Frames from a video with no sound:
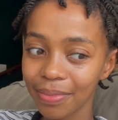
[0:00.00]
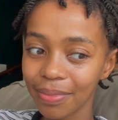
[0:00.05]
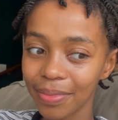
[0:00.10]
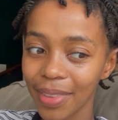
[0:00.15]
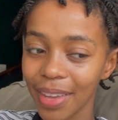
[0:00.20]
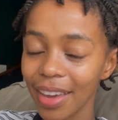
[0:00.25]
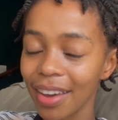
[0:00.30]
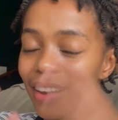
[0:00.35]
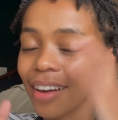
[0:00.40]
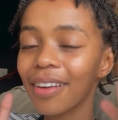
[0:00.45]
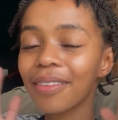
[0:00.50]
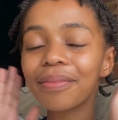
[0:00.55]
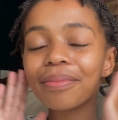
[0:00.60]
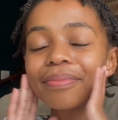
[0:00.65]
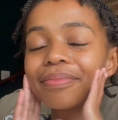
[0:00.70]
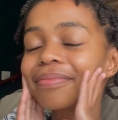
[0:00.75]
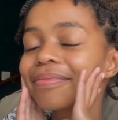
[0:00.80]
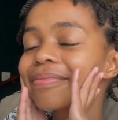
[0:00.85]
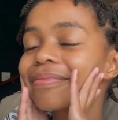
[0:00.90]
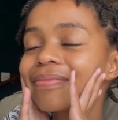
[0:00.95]
Yeah,
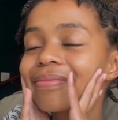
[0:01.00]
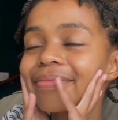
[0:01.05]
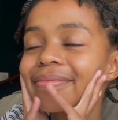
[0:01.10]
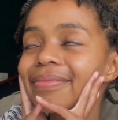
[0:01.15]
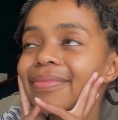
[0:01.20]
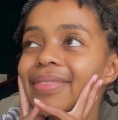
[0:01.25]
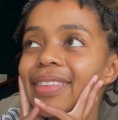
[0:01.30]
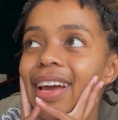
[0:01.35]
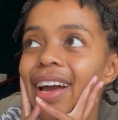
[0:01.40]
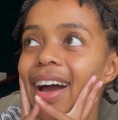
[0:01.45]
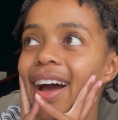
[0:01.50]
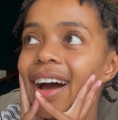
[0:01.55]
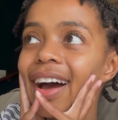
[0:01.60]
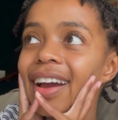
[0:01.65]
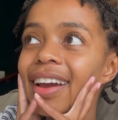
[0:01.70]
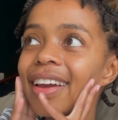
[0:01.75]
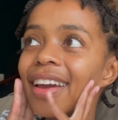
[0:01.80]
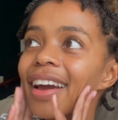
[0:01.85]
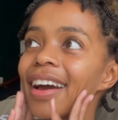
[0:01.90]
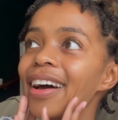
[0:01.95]

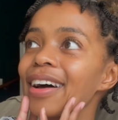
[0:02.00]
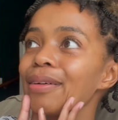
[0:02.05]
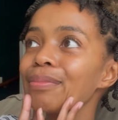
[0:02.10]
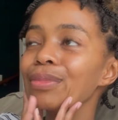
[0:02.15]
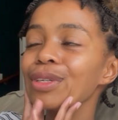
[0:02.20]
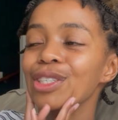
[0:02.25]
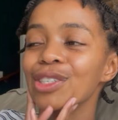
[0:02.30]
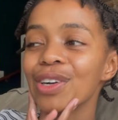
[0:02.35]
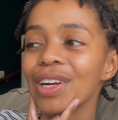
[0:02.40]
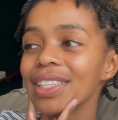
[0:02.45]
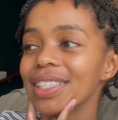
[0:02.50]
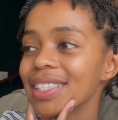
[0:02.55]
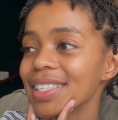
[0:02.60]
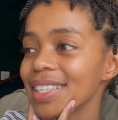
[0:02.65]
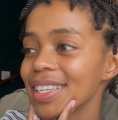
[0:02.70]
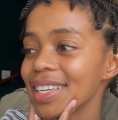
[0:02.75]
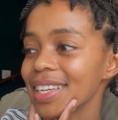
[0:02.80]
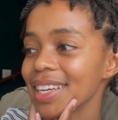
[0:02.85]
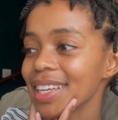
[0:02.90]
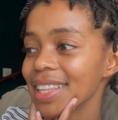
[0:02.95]
I am
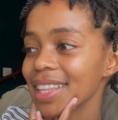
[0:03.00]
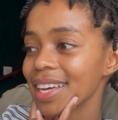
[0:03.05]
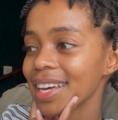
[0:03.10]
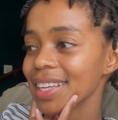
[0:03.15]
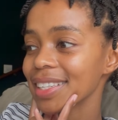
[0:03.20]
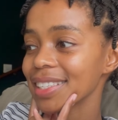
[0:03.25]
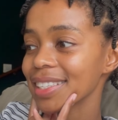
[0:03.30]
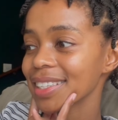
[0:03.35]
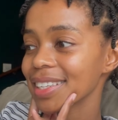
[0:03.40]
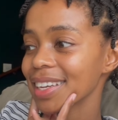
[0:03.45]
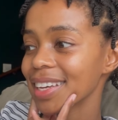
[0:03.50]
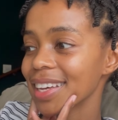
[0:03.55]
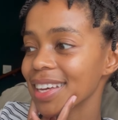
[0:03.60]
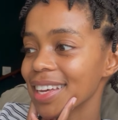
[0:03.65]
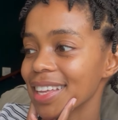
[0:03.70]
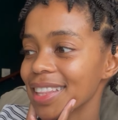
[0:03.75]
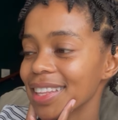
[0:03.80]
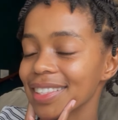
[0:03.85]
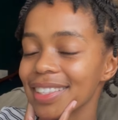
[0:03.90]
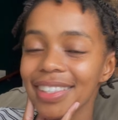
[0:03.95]
trusting that
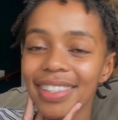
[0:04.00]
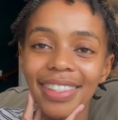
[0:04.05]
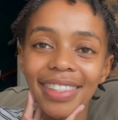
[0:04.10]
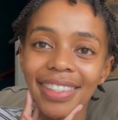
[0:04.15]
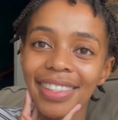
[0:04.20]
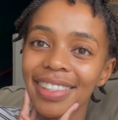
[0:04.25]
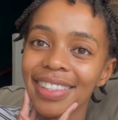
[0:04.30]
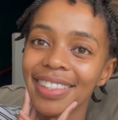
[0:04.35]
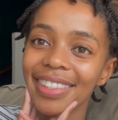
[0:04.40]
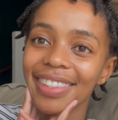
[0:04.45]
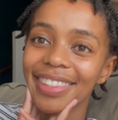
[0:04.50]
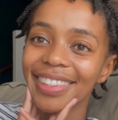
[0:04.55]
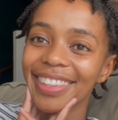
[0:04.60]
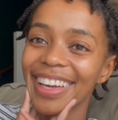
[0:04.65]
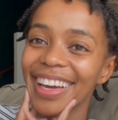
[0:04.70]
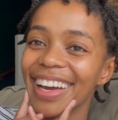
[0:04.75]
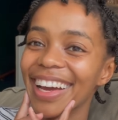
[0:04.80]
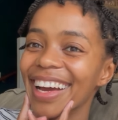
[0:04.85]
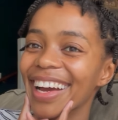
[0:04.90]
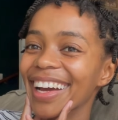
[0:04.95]
this exists.
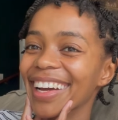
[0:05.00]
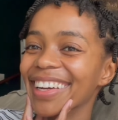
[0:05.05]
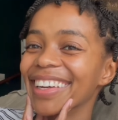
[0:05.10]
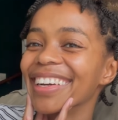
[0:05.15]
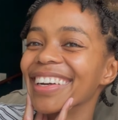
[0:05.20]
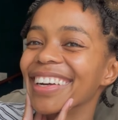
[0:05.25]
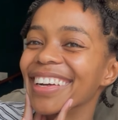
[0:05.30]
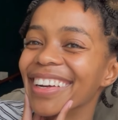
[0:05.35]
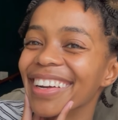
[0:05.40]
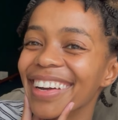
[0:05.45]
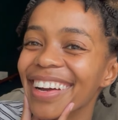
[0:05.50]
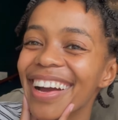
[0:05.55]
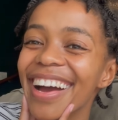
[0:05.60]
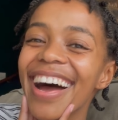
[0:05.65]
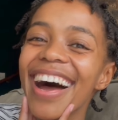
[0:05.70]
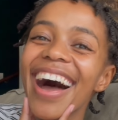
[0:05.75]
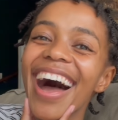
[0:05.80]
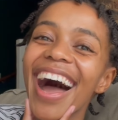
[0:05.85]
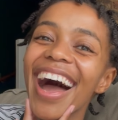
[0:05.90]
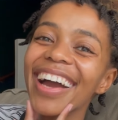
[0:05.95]

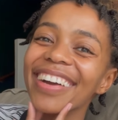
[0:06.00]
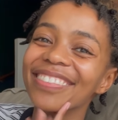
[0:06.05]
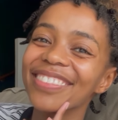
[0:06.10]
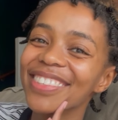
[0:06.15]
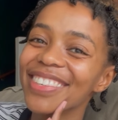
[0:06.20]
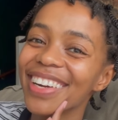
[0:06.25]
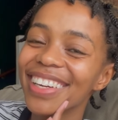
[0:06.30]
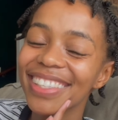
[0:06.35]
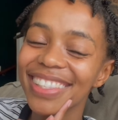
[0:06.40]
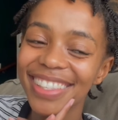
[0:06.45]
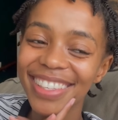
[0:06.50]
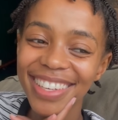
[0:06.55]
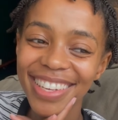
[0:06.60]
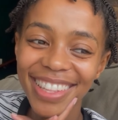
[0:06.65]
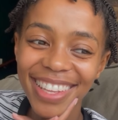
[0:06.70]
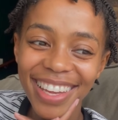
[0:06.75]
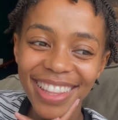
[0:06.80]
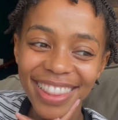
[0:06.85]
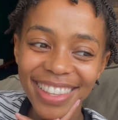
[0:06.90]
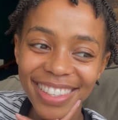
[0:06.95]
I'm
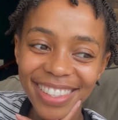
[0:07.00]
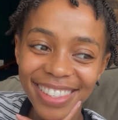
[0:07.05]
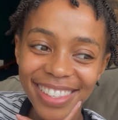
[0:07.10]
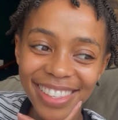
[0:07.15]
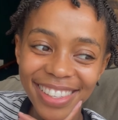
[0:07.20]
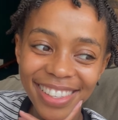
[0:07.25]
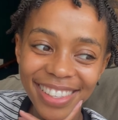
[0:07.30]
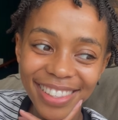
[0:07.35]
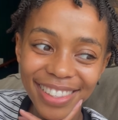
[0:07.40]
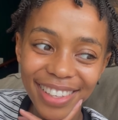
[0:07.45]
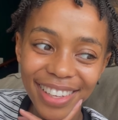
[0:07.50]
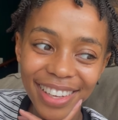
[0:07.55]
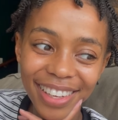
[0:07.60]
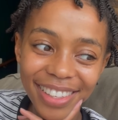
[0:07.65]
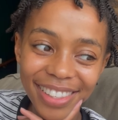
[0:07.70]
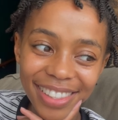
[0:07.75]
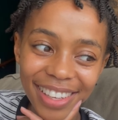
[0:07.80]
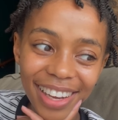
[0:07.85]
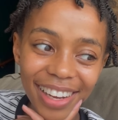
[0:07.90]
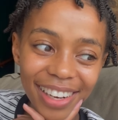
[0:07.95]
trusting that this is
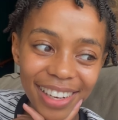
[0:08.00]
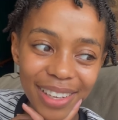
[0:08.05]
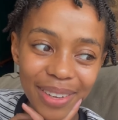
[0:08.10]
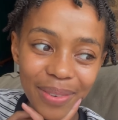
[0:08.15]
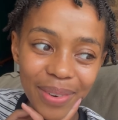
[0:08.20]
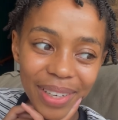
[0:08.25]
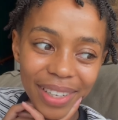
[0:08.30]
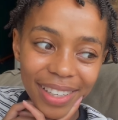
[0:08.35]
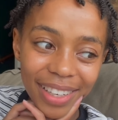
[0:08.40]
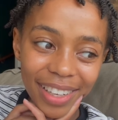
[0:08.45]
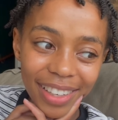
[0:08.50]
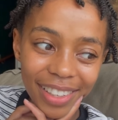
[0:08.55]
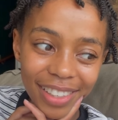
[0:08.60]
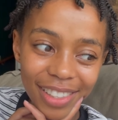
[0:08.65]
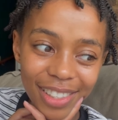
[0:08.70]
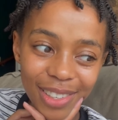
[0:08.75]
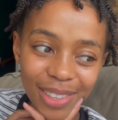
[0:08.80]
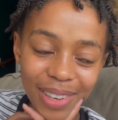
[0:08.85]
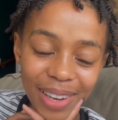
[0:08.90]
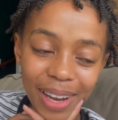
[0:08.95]
exactly what
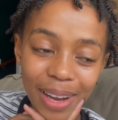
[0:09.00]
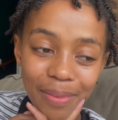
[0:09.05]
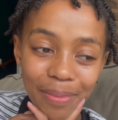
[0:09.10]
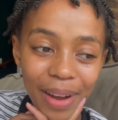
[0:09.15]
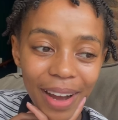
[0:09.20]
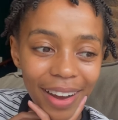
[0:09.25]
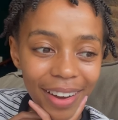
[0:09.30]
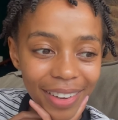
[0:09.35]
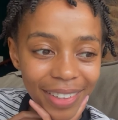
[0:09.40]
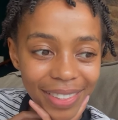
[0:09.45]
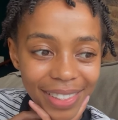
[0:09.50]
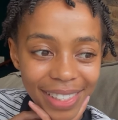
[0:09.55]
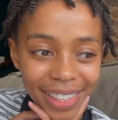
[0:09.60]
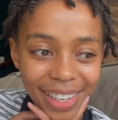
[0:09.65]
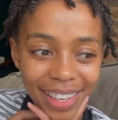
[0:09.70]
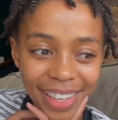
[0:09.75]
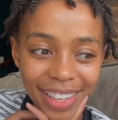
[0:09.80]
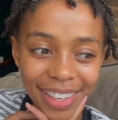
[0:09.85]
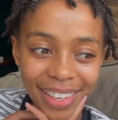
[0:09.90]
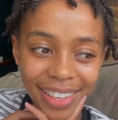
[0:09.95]
needed to come out
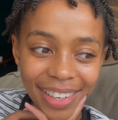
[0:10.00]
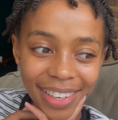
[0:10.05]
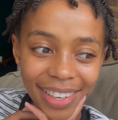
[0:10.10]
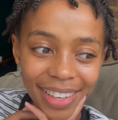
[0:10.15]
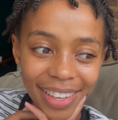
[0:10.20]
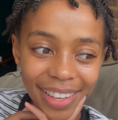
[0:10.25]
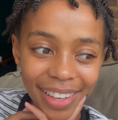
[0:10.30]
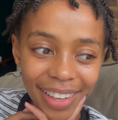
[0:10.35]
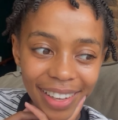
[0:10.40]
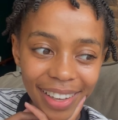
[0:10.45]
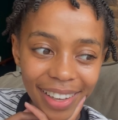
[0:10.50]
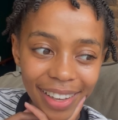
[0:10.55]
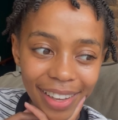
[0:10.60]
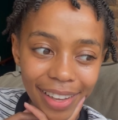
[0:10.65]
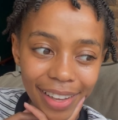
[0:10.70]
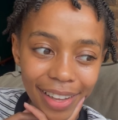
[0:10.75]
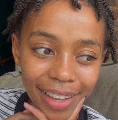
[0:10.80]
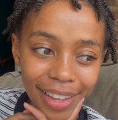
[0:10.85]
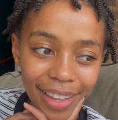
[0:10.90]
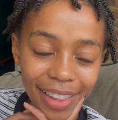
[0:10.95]
in
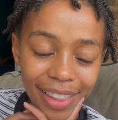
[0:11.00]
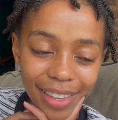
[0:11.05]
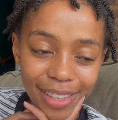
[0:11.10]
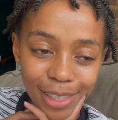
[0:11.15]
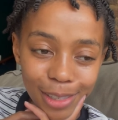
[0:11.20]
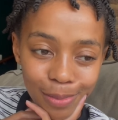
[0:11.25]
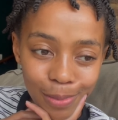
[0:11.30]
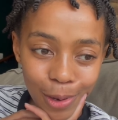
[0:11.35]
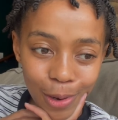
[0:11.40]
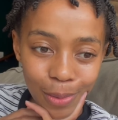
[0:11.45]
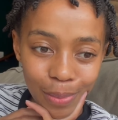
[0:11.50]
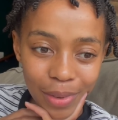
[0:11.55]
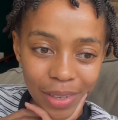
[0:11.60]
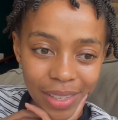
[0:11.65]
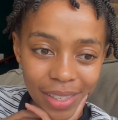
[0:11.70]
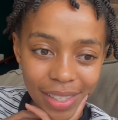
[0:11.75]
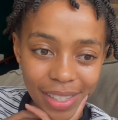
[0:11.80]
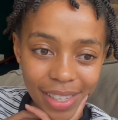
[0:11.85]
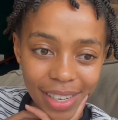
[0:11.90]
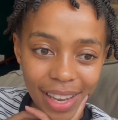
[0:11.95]
this
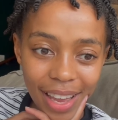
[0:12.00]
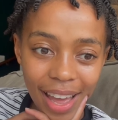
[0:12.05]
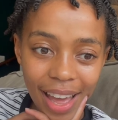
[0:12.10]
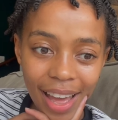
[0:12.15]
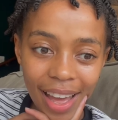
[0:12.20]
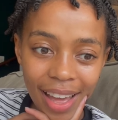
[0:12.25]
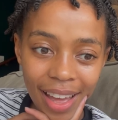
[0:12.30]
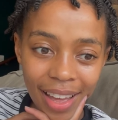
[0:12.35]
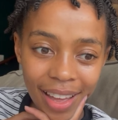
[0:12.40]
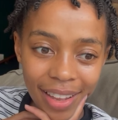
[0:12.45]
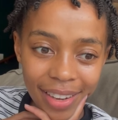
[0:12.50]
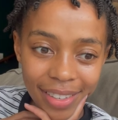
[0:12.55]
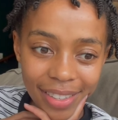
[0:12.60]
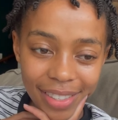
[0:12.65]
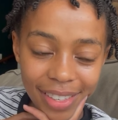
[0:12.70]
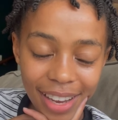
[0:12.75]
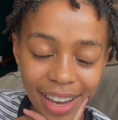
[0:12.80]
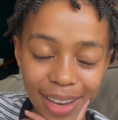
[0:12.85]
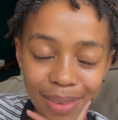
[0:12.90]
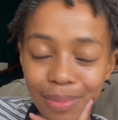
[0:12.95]
moment,
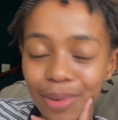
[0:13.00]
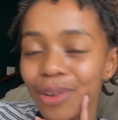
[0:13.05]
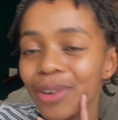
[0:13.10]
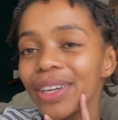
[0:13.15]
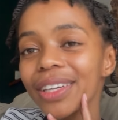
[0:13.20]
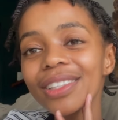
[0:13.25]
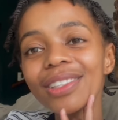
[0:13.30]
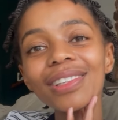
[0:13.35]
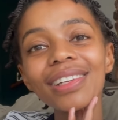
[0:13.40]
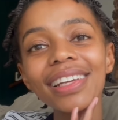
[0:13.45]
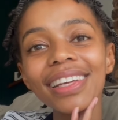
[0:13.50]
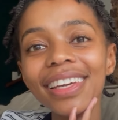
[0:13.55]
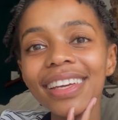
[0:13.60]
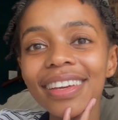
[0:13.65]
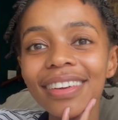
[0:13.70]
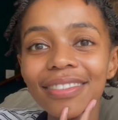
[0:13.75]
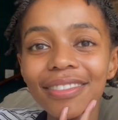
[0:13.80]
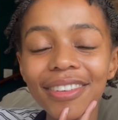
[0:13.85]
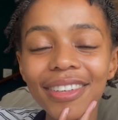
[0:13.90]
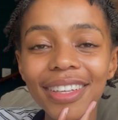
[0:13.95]
and I'm going to
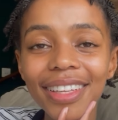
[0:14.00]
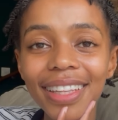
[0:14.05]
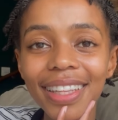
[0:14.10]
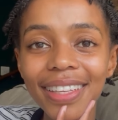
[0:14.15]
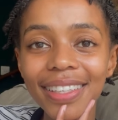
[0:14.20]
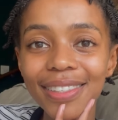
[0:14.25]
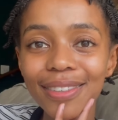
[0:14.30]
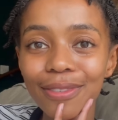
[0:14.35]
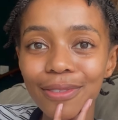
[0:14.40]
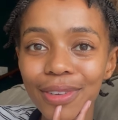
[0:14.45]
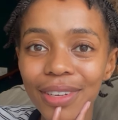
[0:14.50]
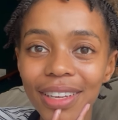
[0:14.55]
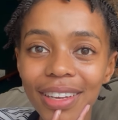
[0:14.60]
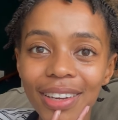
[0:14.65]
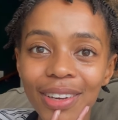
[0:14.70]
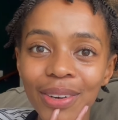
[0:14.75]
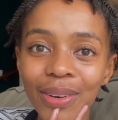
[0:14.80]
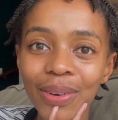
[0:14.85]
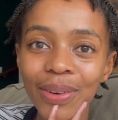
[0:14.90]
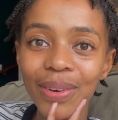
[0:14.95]
leave this
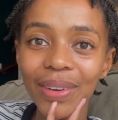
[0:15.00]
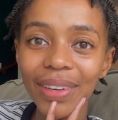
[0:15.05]
video